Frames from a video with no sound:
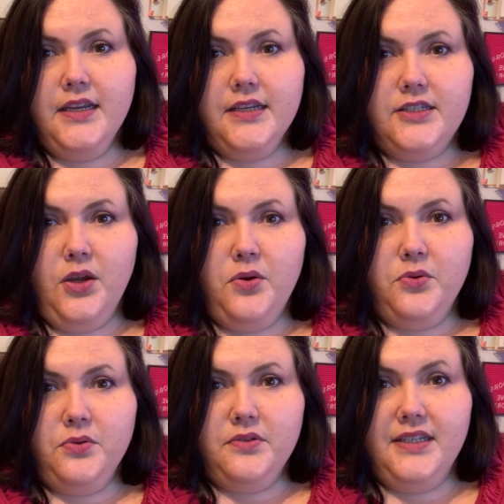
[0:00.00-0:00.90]

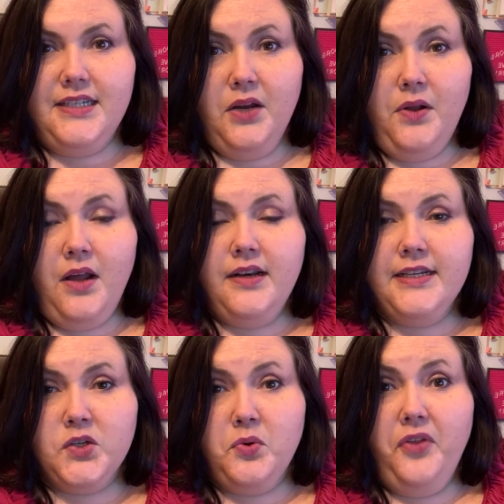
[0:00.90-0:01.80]
So the DOL audit
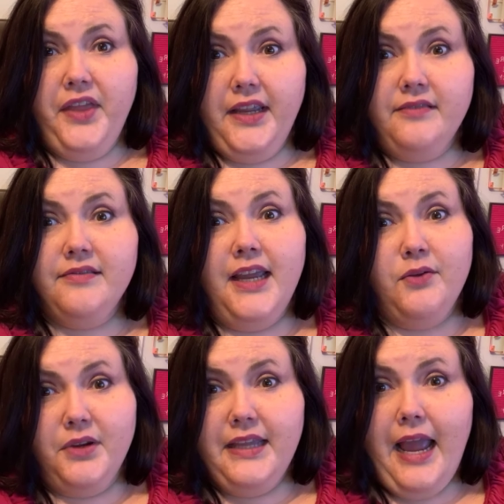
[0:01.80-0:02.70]
is a real thing. It
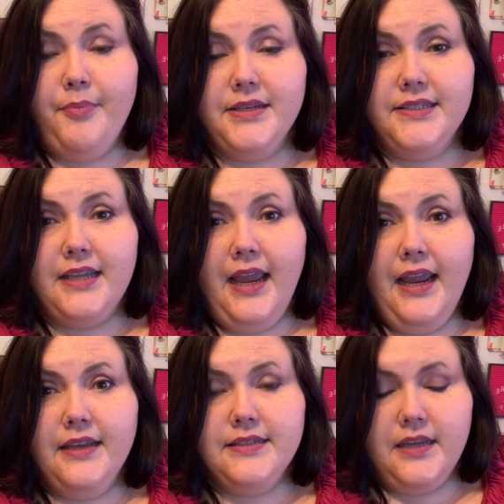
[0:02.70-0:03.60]
really happens.
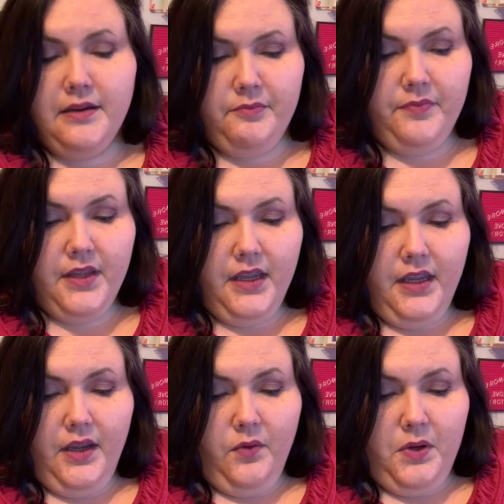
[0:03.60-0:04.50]
And
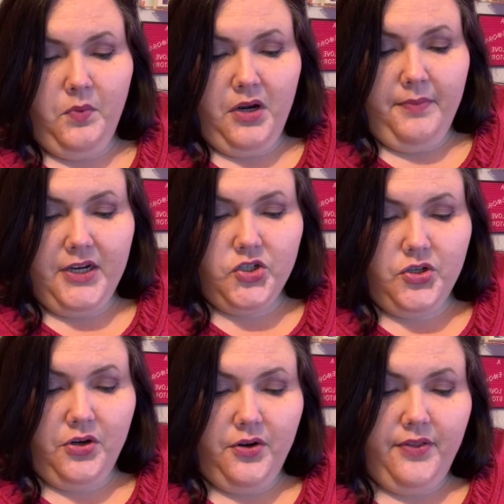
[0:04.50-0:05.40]
we want to make
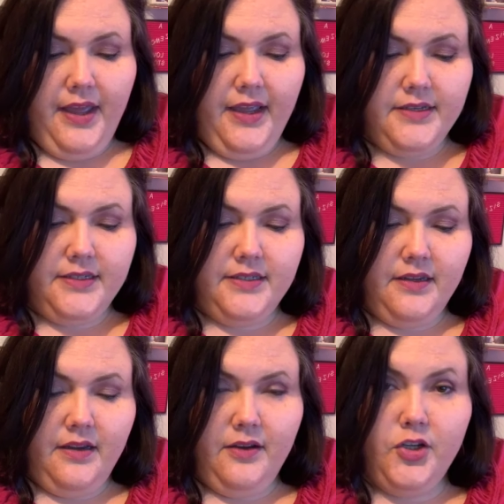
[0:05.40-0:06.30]
sure that
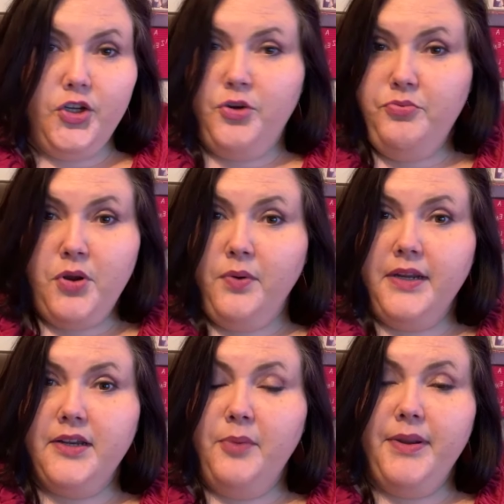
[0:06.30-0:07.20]
you don't
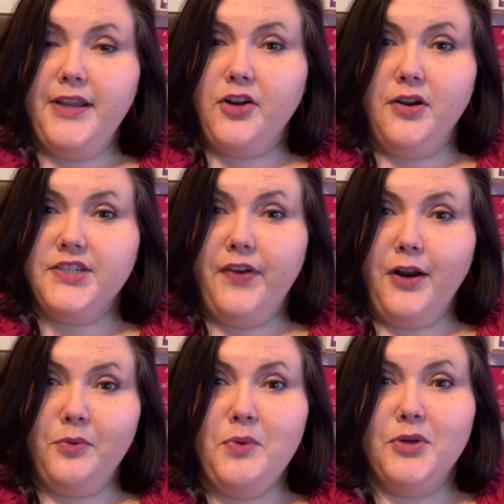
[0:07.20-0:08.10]
end up in that
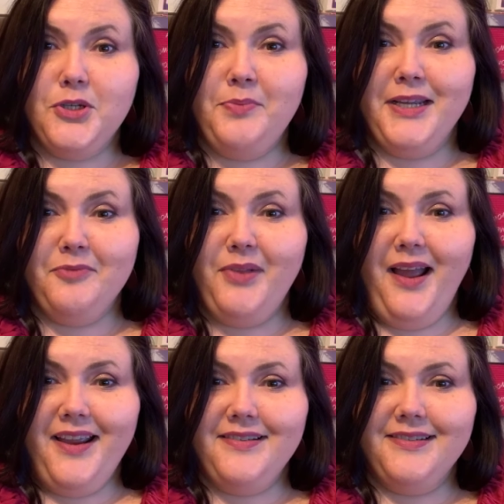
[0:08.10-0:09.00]
crossfire. We want you to be compliant.